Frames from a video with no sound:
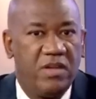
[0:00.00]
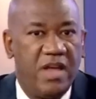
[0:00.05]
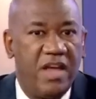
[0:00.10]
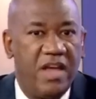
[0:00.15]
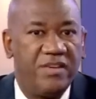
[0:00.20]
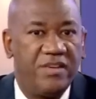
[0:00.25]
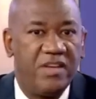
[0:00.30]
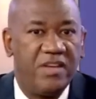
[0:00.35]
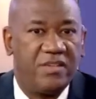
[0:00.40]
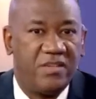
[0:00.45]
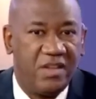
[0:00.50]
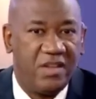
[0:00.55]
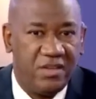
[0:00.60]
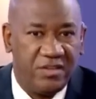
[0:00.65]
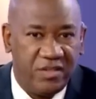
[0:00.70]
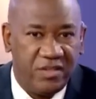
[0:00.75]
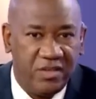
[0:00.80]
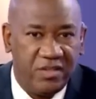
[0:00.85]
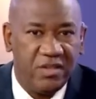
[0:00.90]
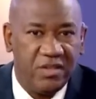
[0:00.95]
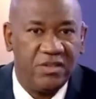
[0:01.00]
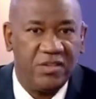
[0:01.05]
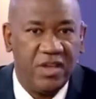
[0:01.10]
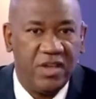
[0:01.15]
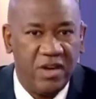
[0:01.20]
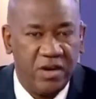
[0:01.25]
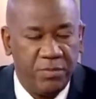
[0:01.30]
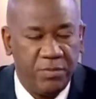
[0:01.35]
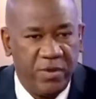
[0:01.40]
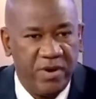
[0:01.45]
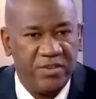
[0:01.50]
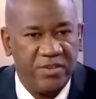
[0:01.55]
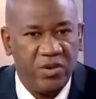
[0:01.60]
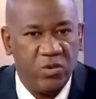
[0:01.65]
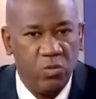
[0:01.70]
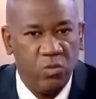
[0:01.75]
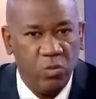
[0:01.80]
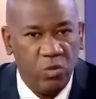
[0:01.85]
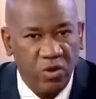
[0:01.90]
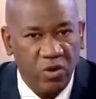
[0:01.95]
There is a sitting Senate
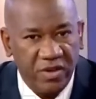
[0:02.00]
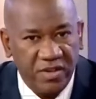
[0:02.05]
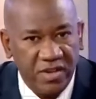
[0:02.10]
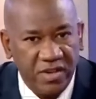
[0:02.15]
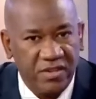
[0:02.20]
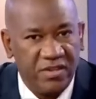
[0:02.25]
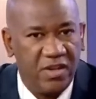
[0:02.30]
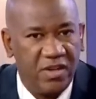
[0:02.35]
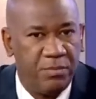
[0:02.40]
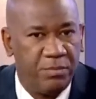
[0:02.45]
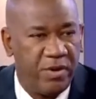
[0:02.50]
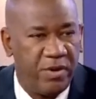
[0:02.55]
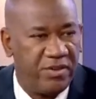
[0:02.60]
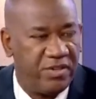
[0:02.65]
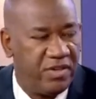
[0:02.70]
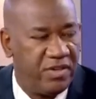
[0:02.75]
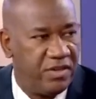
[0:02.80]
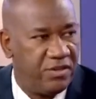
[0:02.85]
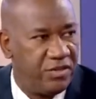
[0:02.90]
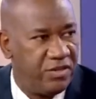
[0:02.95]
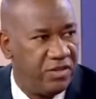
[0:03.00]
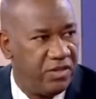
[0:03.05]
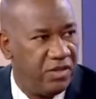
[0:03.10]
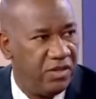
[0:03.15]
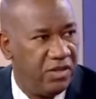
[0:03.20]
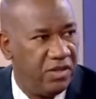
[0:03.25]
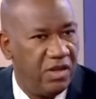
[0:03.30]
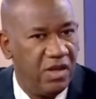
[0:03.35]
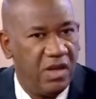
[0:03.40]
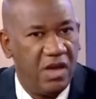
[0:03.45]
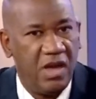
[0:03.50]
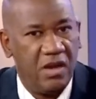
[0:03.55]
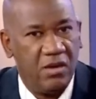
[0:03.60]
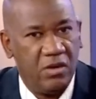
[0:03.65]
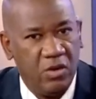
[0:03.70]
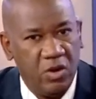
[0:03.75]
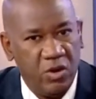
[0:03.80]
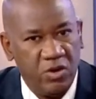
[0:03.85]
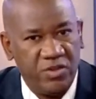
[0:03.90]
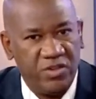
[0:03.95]
president who contested presidency.
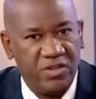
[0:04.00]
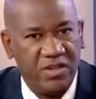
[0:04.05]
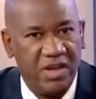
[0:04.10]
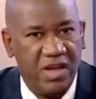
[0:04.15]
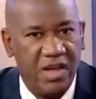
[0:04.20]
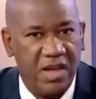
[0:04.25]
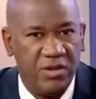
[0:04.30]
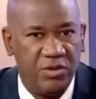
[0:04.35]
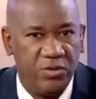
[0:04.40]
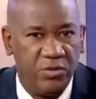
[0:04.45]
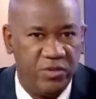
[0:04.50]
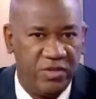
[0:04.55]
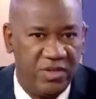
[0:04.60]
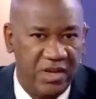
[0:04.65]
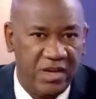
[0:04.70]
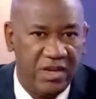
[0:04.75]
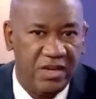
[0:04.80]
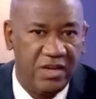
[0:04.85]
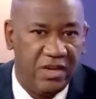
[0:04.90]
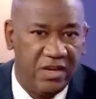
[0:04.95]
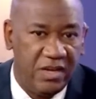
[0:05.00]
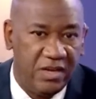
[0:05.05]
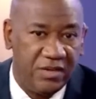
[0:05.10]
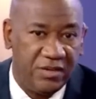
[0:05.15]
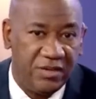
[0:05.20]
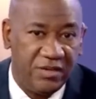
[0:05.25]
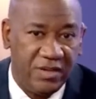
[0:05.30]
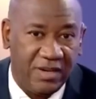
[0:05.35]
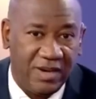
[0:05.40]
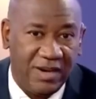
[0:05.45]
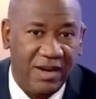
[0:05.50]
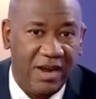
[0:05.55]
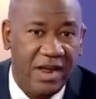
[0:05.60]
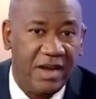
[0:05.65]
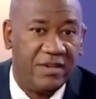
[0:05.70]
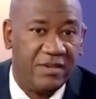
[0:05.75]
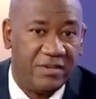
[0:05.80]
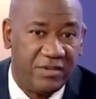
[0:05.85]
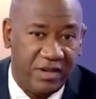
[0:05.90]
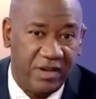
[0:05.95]
and lost, and today he is
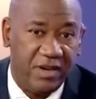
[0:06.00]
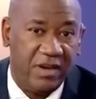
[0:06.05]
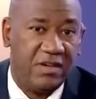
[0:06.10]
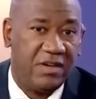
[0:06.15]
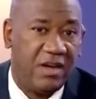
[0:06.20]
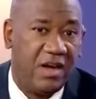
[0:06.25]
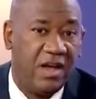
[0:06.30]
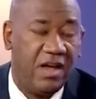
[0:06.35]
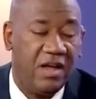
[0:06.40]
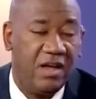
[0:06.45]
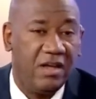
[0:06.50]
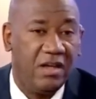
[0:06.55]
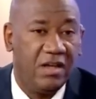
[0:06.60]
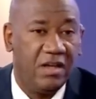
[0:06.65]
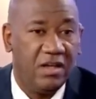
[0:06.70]
declared senator.